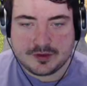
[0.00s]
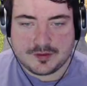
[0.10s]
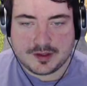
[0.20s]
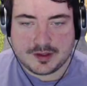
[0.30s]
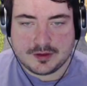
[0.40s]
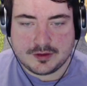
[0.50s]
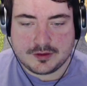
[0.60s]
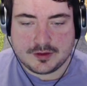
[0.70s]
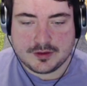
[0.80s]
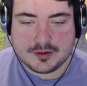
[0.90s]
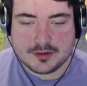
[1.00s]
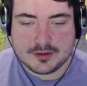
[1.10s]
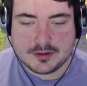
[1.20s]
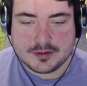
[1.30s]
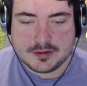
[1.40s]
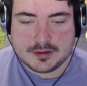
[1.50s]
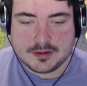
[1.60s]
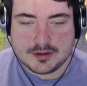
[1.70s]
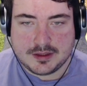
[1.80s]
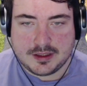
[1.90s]
have a little look.
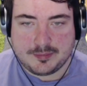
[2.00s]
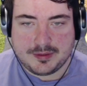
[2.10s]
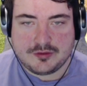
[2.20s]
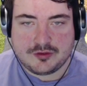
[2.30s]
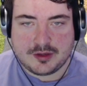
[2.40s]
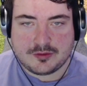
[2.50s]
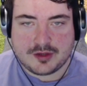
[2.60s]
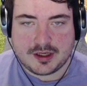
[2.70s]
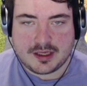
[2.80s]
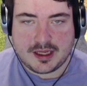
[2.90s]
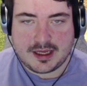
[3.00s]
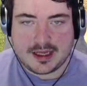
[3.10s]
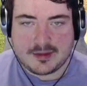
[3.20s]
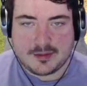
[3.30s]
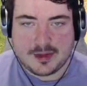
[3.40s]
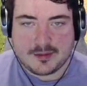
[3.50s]
Yeah, pitched outside leg anyway,